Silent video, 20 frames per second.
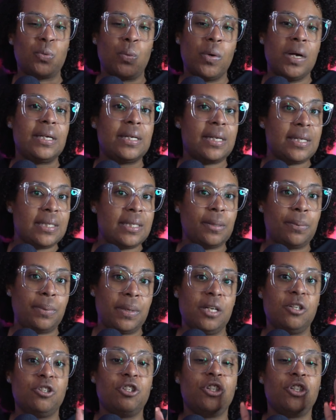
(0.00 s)
what
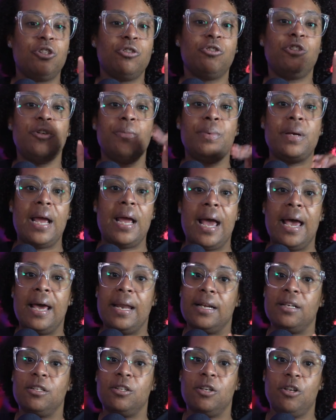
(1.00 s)
discipline should you be
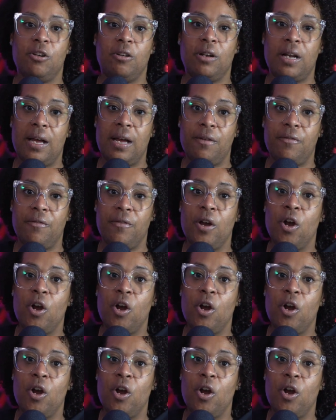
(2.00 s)
adding to your life?